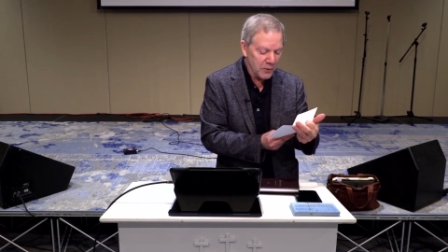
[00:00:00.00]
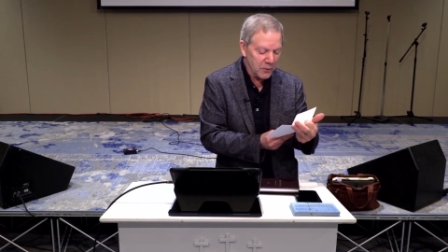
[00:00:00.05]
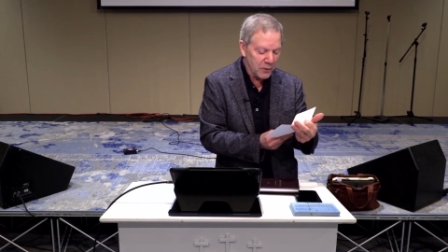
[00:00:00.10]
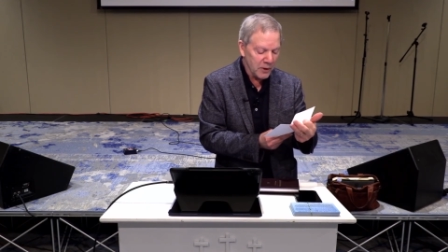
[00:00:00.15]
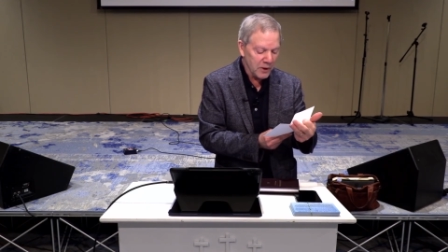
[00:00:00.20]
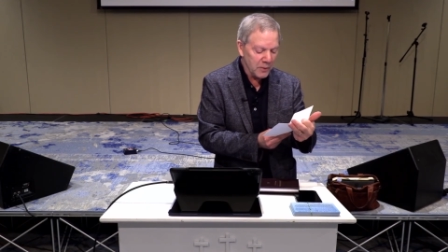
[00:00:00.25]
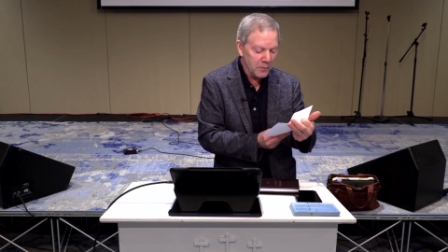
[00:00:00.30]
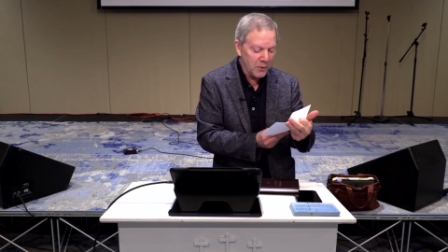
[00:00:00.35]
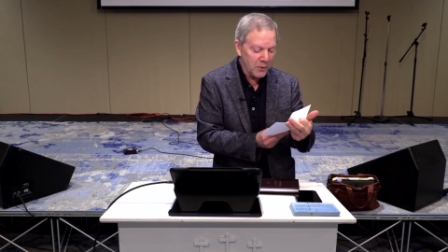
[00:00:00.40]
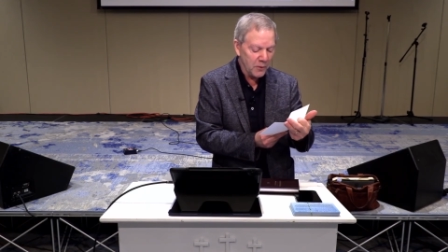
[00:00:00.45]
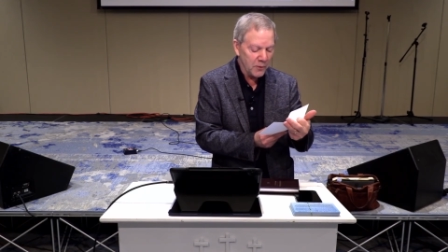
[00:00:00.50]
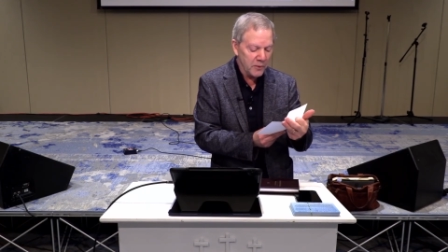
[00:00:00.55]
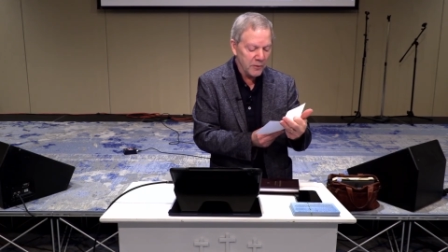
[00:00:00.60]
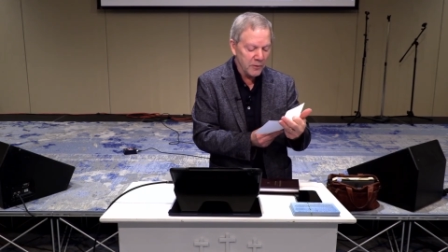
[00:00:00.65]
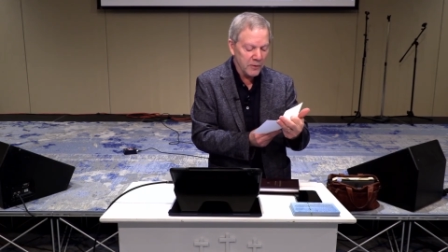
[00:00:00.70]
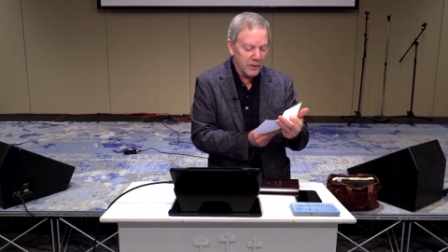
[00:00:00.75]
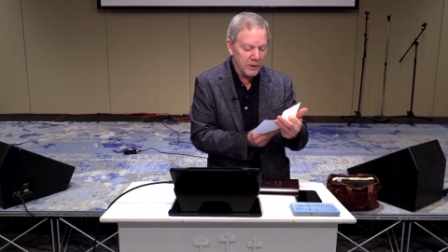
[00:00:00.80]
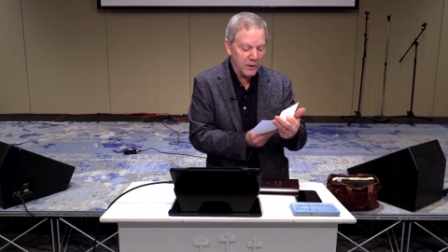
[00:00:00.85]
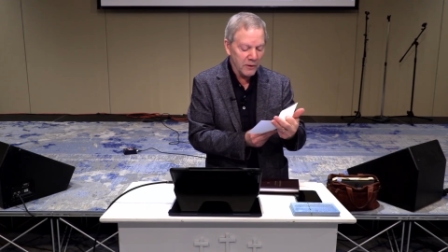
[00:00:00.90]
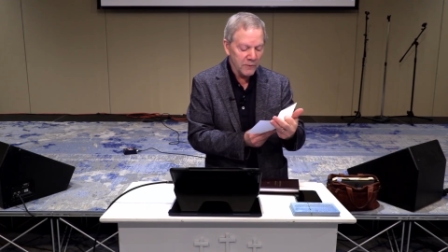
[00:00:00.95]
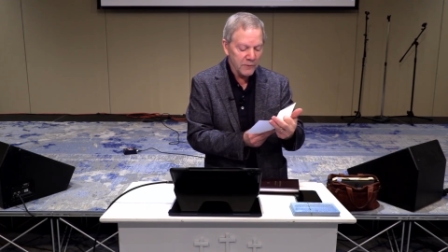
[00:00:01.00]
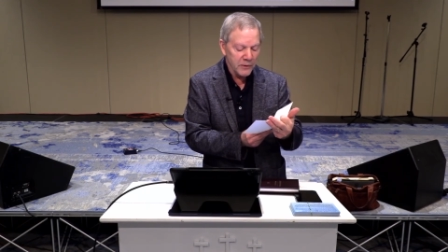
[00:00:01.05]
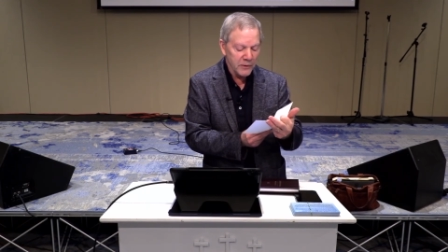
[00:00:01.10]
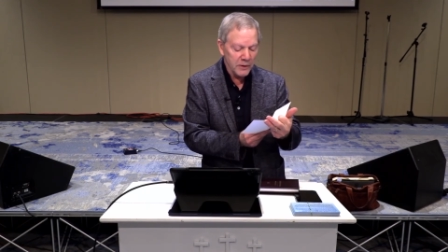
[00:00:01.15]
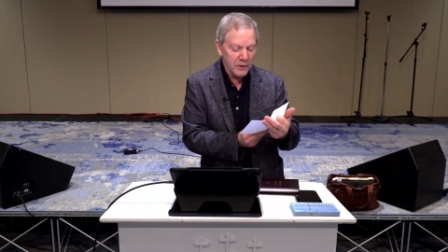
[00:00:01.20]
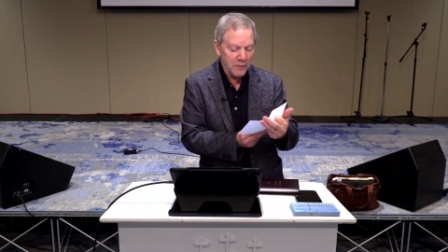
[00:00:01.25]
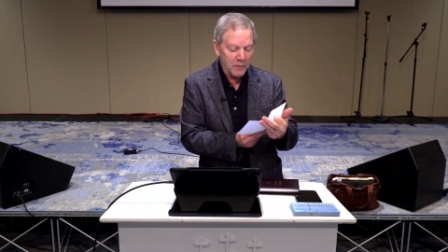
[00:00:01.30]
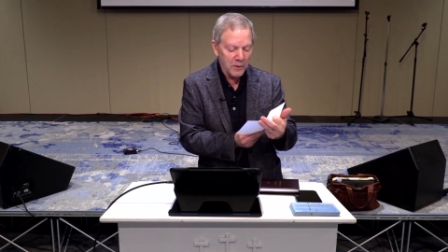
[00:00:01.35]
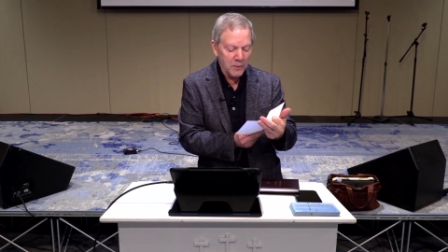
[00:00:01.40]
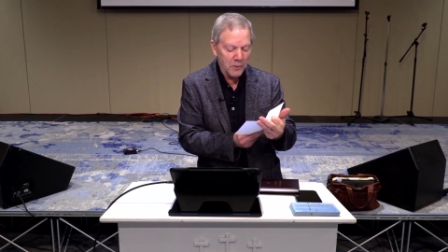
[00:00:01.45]
to expose yourself to
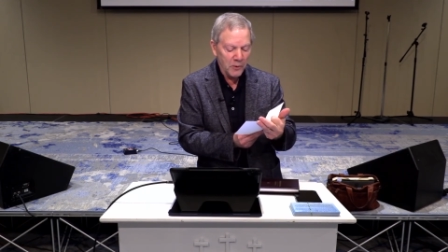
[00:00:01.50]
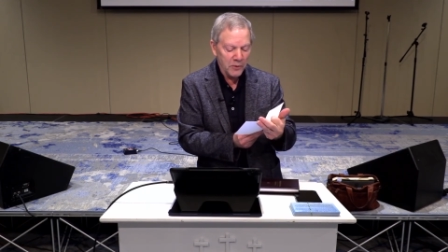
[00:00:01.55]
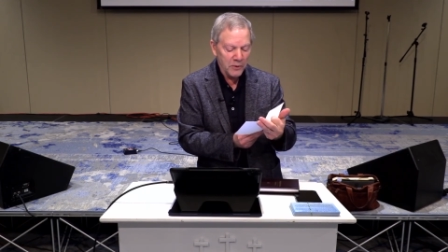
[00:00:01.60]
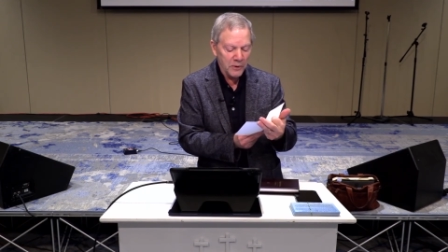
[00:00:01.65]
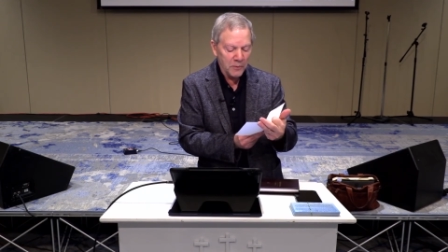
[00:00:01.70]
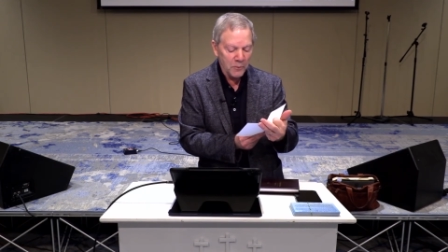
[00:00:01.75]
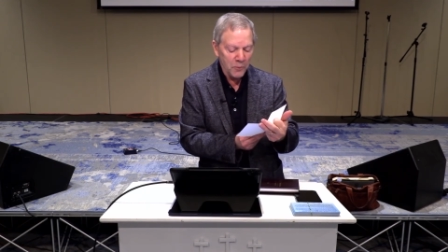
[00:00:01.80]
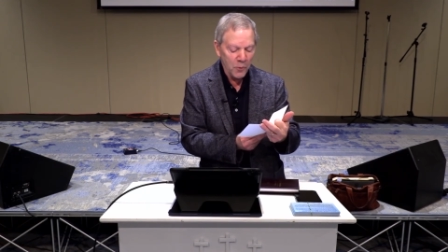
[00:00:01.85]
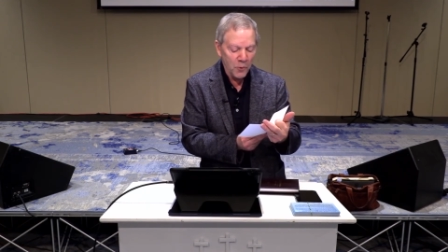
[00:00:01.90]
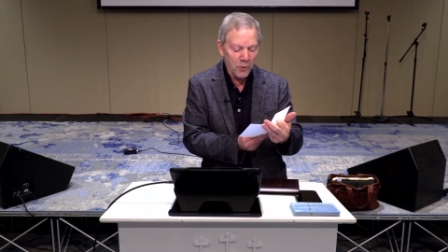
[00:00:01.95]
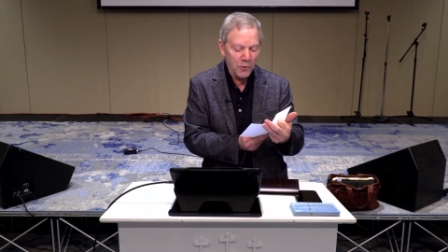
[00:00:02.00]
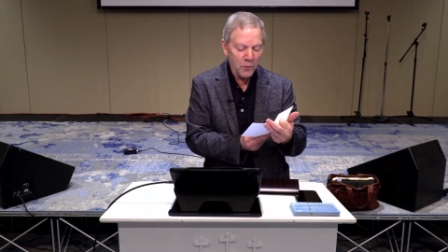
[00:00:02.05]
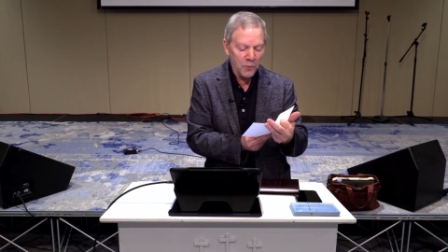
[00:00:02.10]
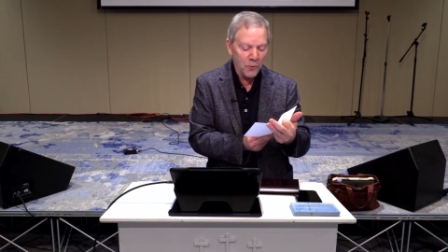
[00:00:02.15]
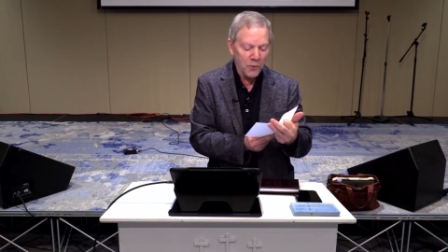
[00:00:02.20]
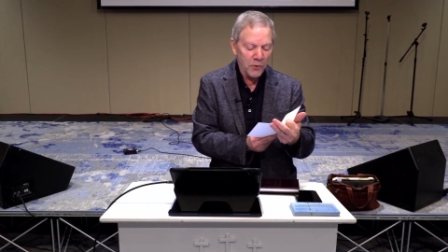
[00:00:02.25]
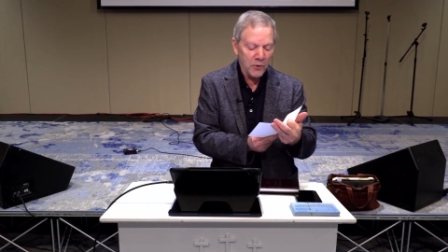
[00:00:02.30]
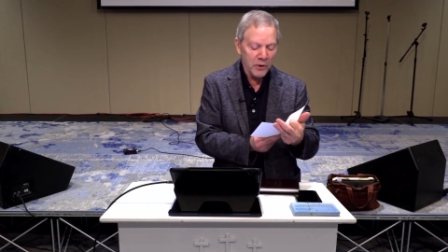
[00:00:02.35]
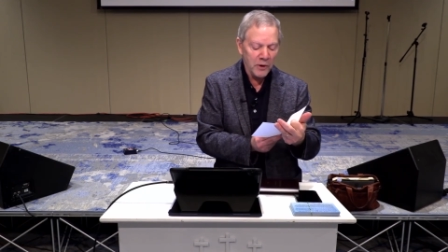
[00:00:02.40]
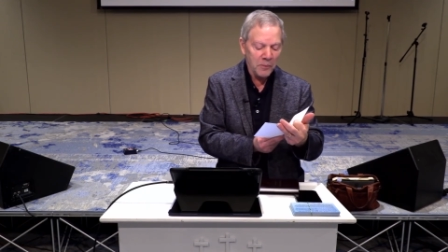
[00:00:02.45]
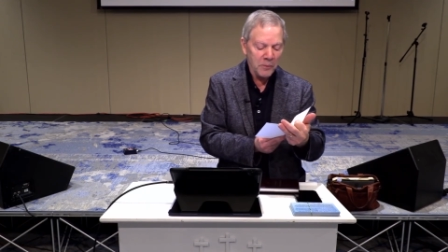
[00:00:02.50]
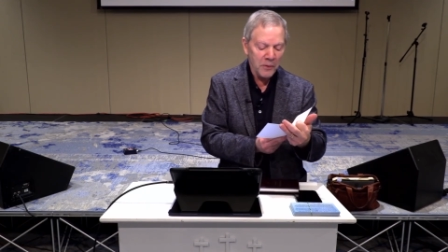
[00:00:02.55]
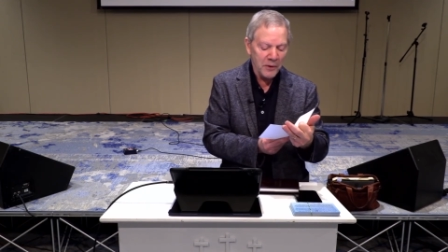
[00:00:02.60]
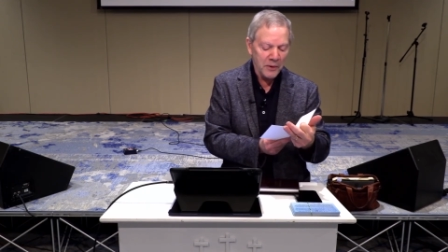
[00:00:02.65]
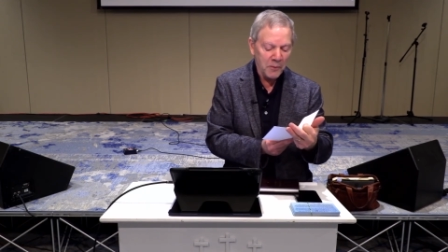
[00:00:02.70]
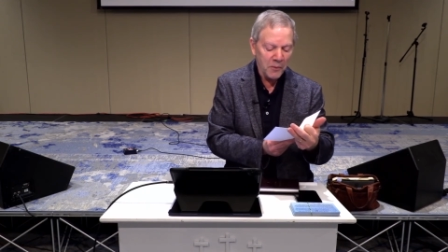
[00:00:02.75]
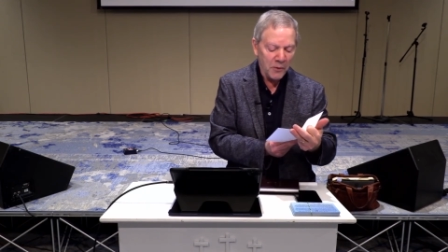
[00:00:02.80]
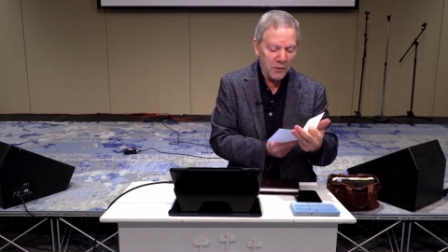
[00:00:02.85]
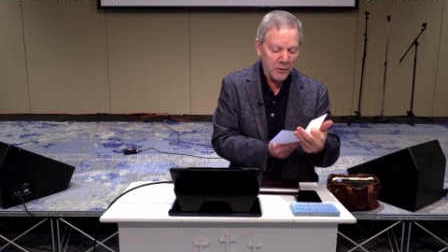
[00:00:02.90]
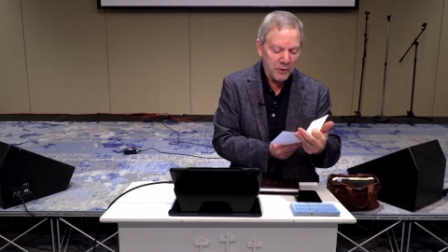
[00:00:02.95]
some of the most important words by
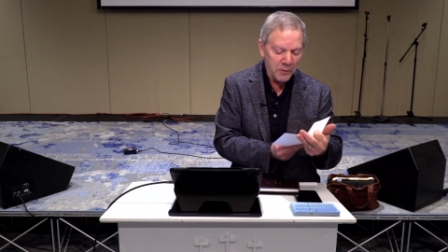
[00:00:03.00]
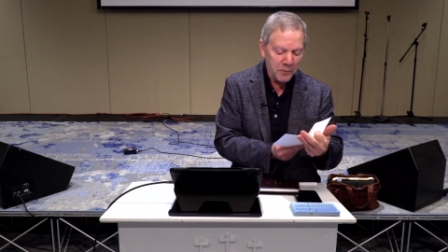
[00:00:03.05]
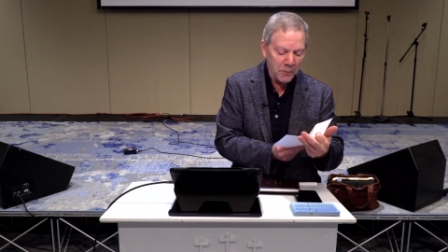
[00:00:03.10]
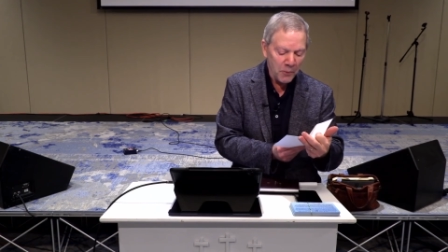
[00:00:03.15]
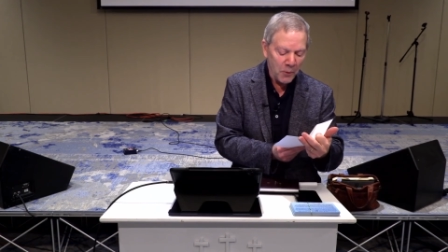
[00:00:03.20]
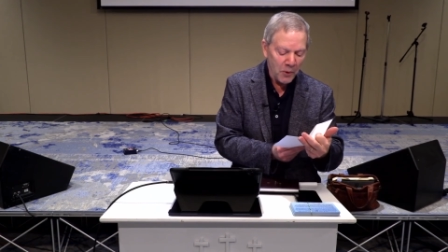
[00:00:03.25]
the most